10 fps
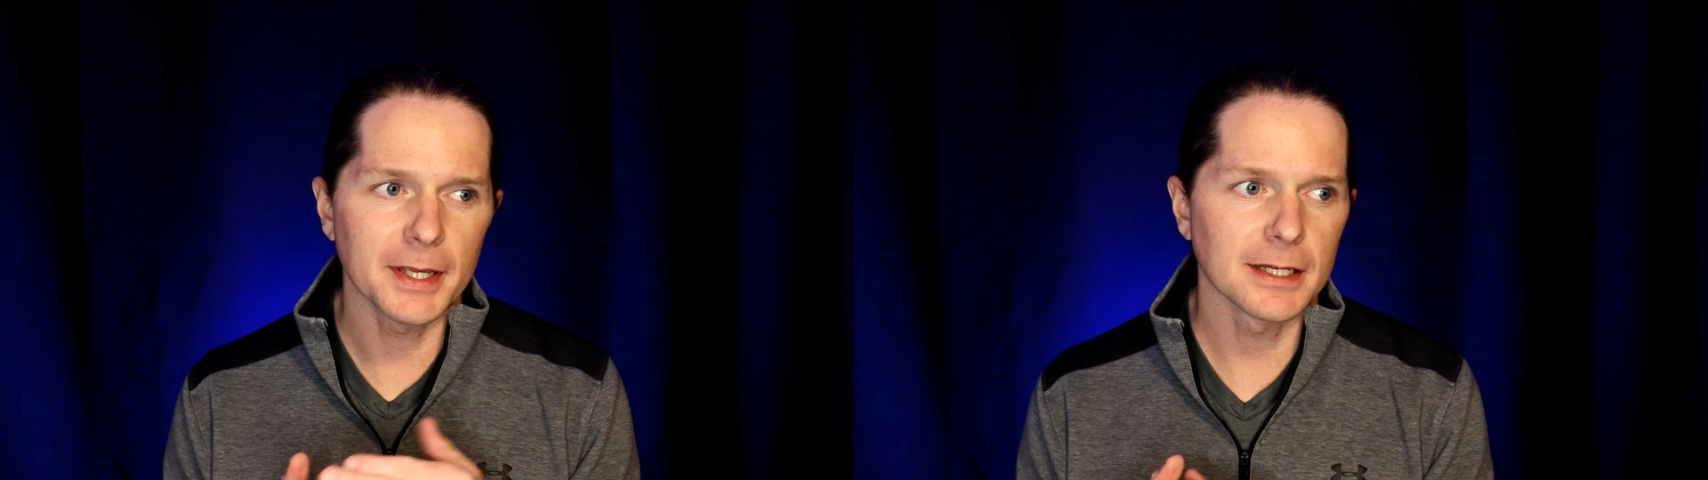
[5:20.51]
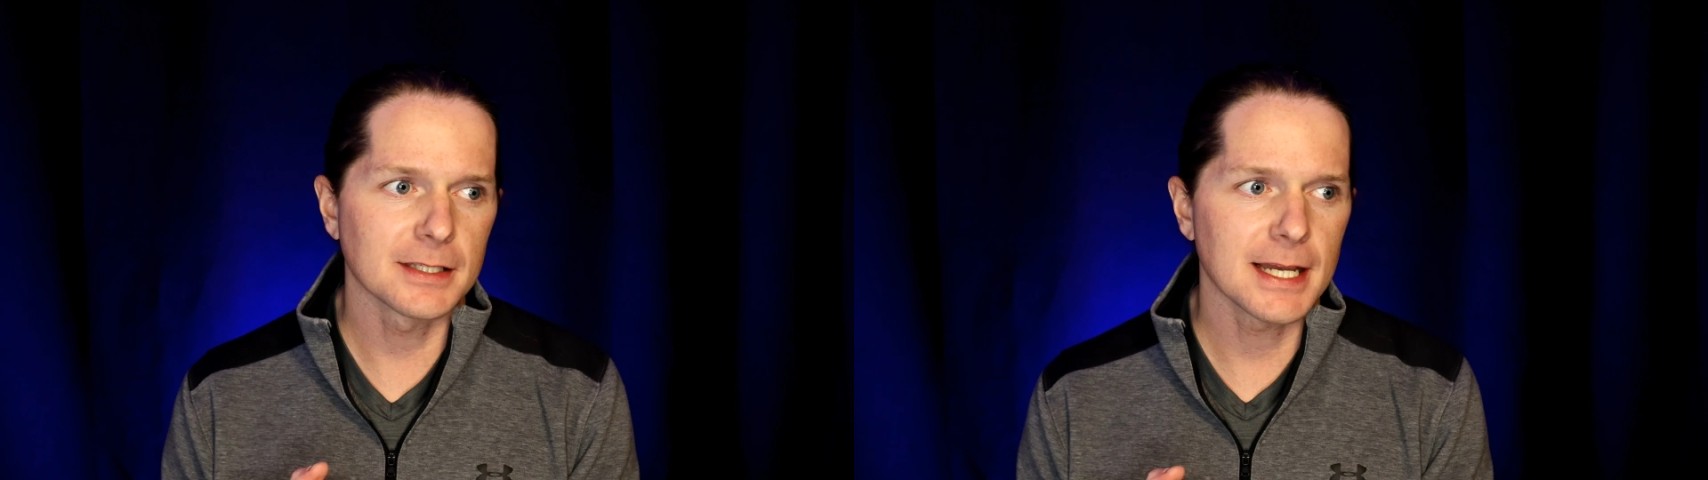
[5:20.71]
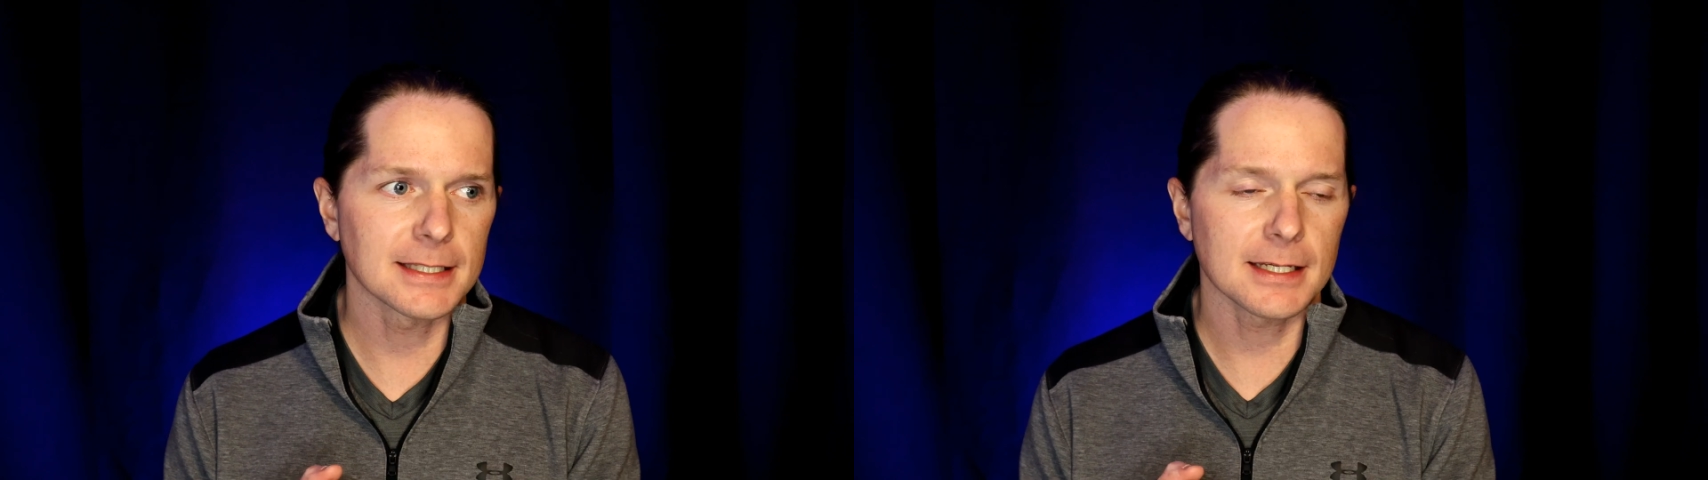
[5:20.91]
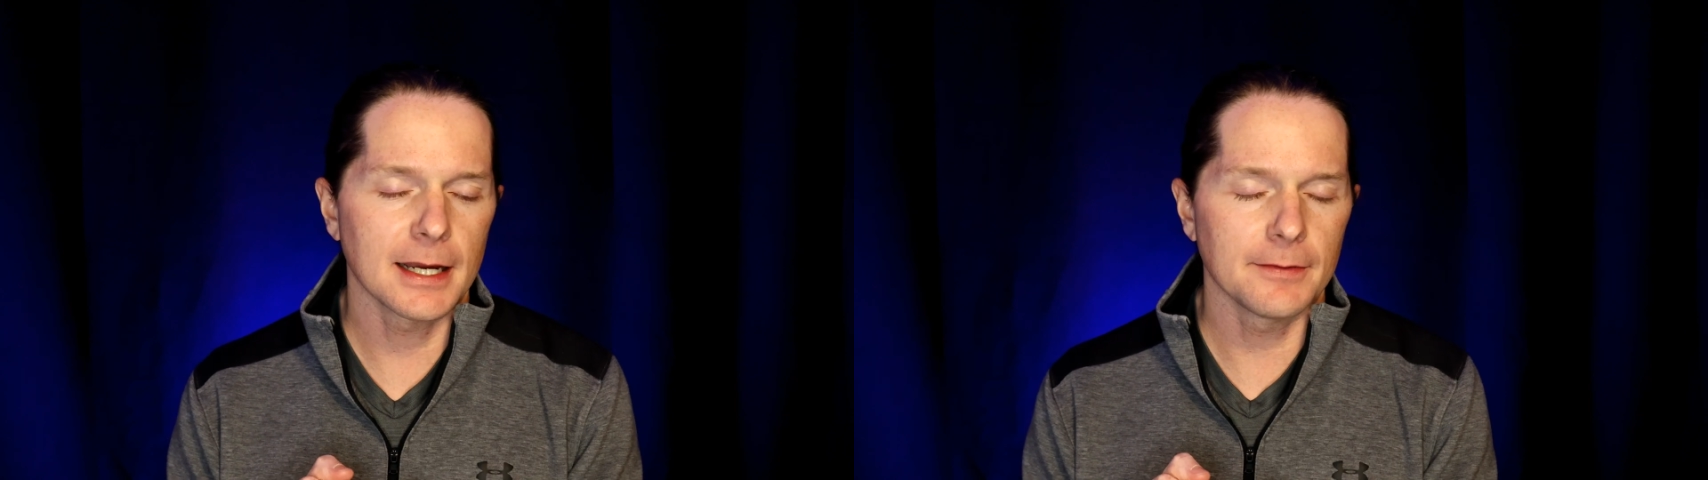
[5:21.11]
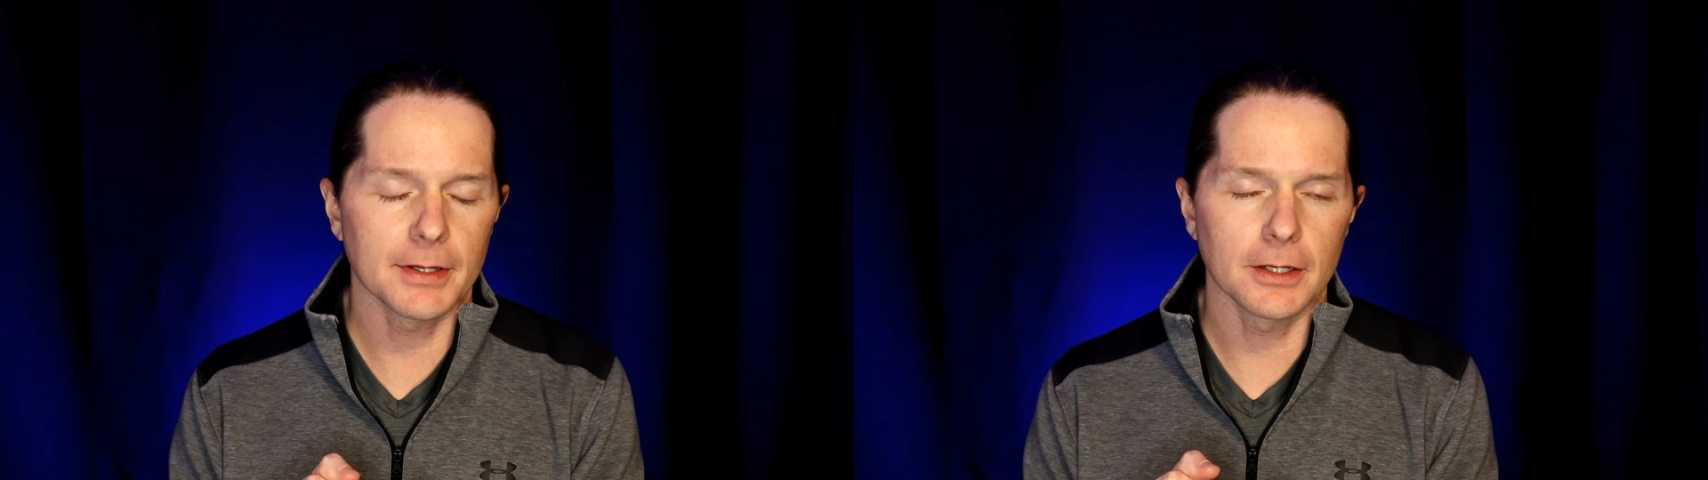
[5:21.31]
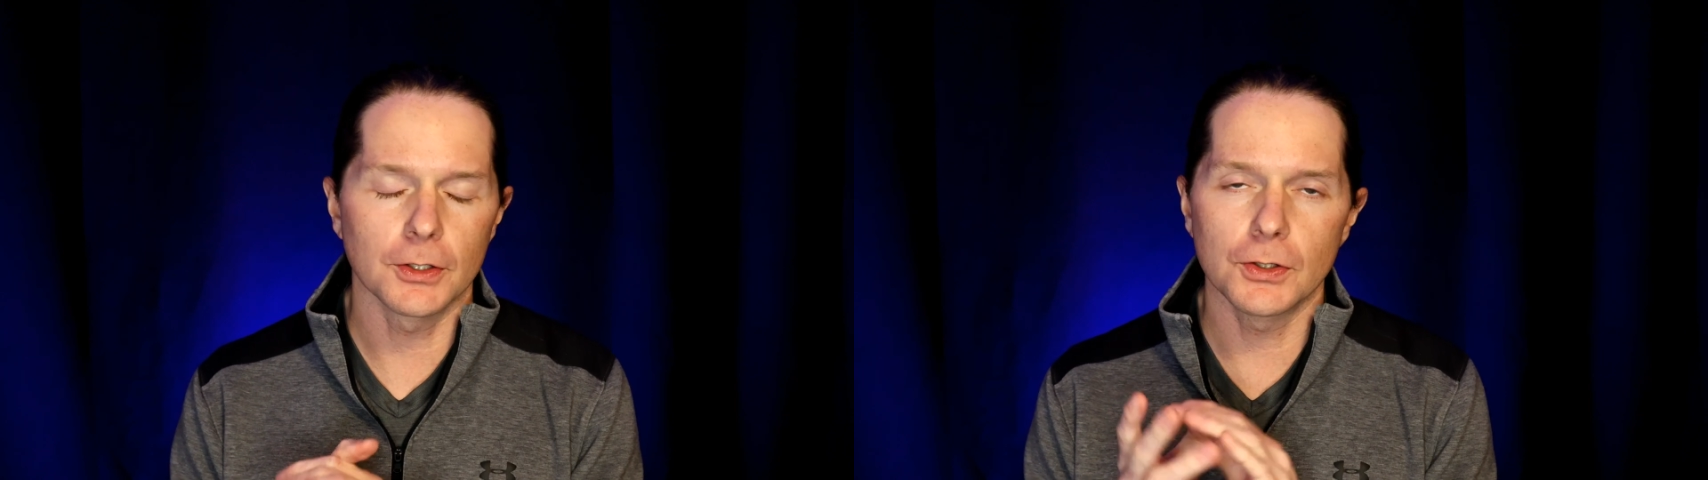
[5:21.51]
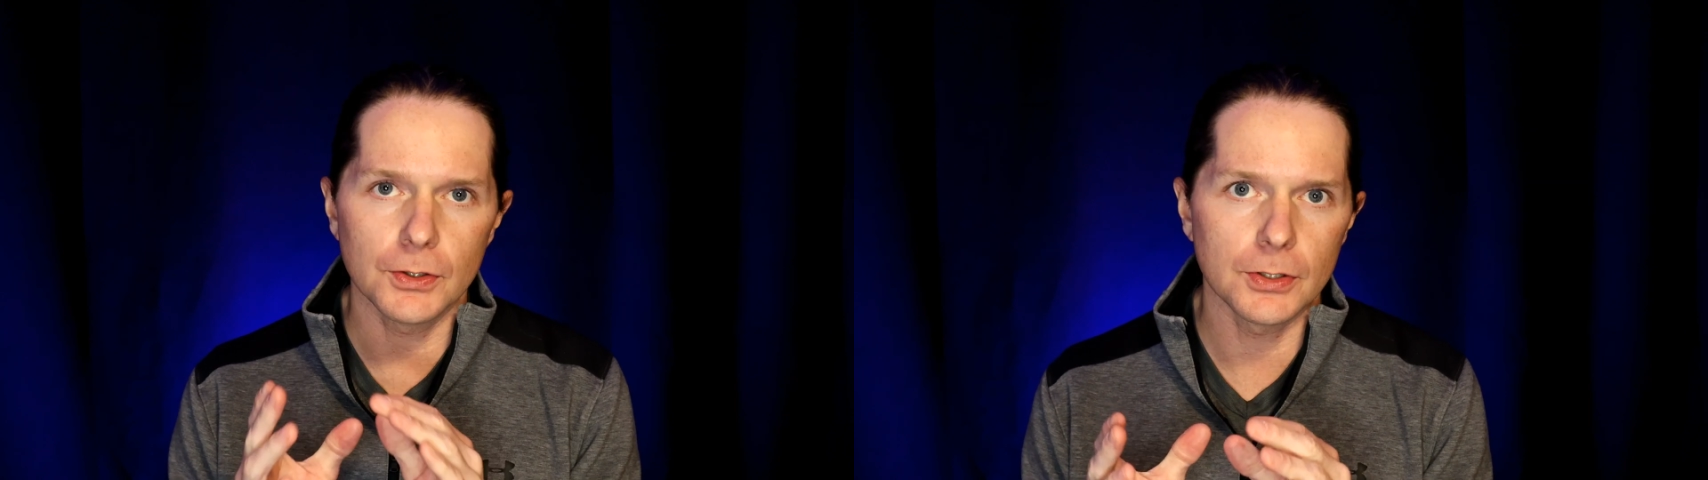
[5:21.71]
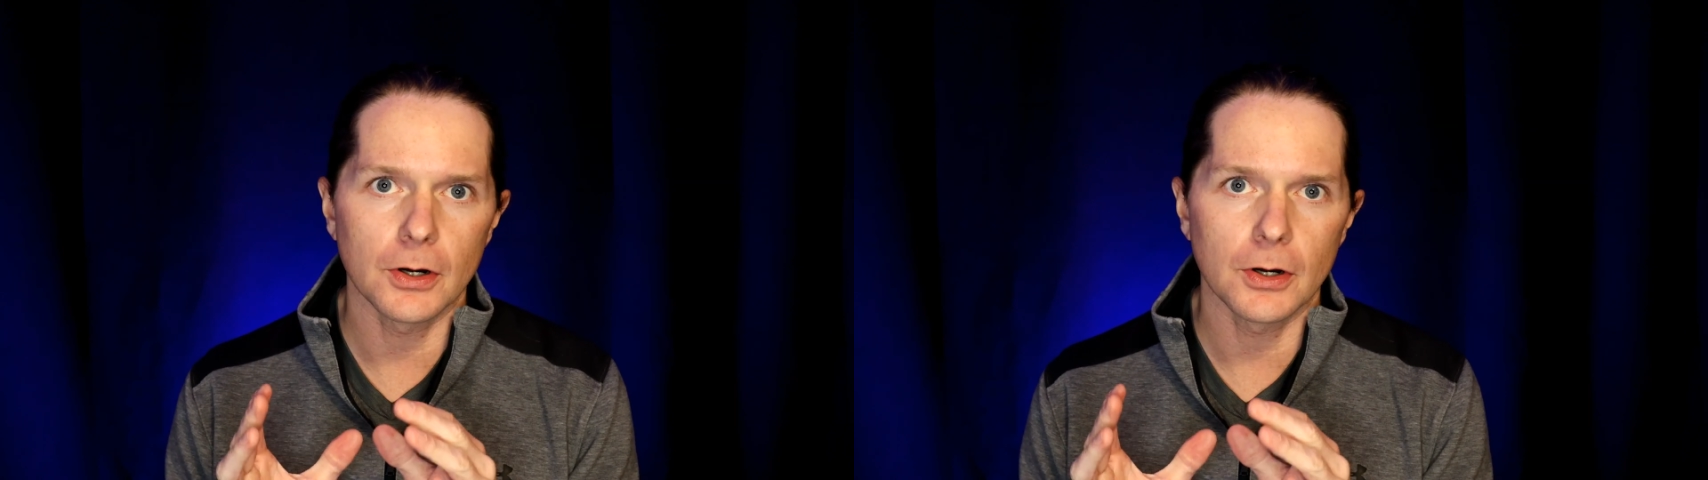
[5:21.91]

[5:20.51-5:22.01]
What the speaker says: because that's kind of like a good